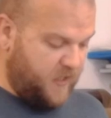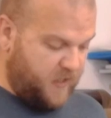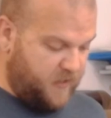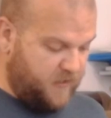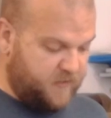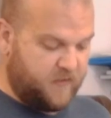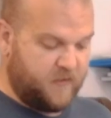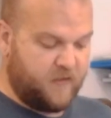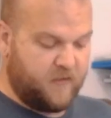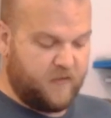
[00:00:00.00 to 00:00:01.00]
8,
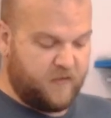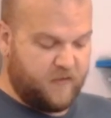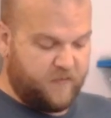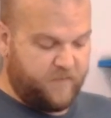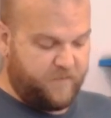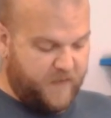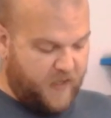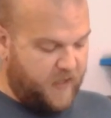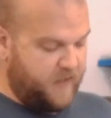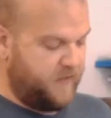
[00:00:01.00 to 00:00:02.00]

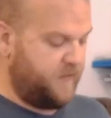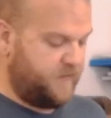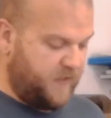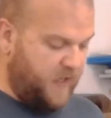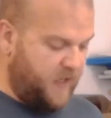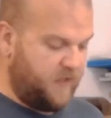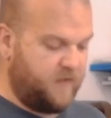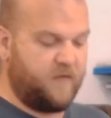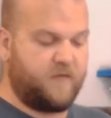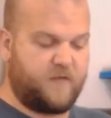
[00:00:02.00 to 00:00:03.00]
9, 10.
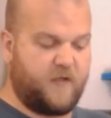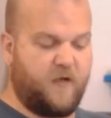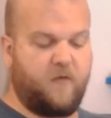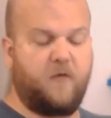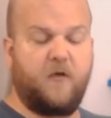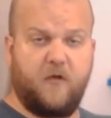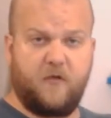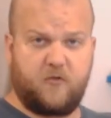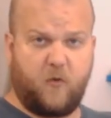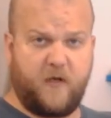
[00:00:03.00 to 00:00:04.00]
So
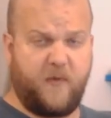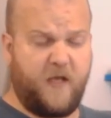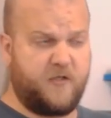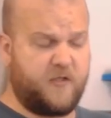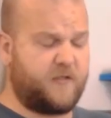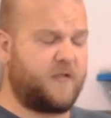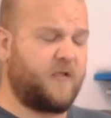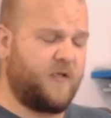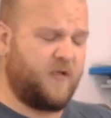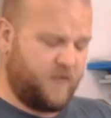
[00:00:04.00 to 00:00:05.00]
20 pages.
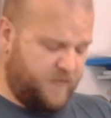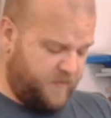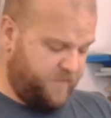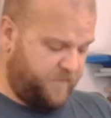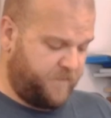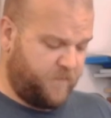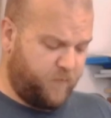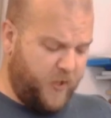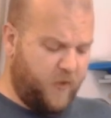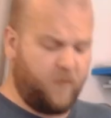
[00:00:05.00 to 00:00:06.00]

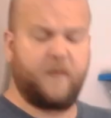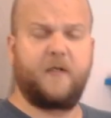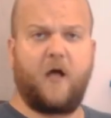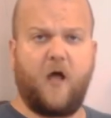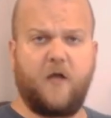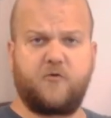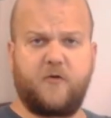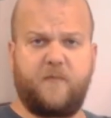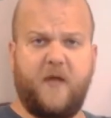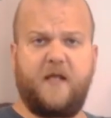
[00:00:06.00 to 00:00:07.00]
Boom.
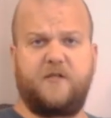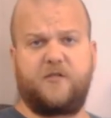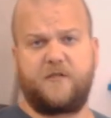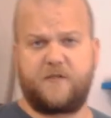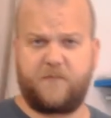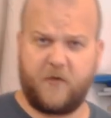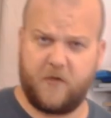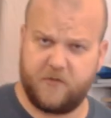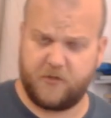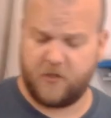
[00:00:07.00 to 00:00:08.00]
100 pages
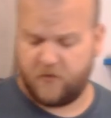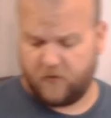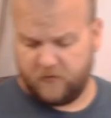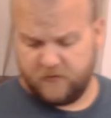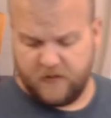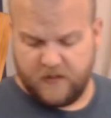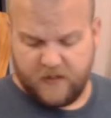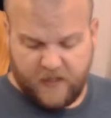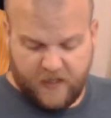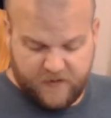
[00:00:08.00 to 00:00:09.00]
per journal.
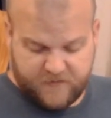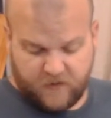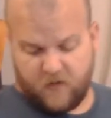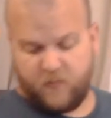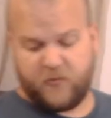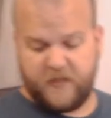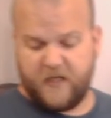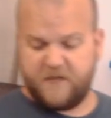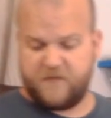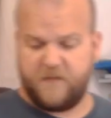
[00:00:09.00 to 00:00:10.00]
And it's all pretty
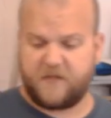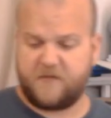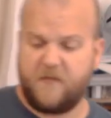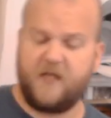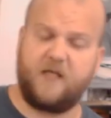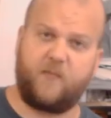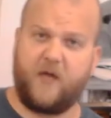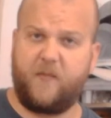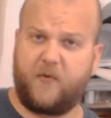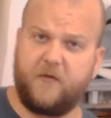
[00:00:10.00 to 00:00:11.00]
nice mixed media
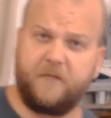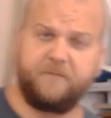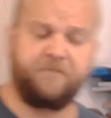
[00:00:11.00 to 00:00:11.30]
paper.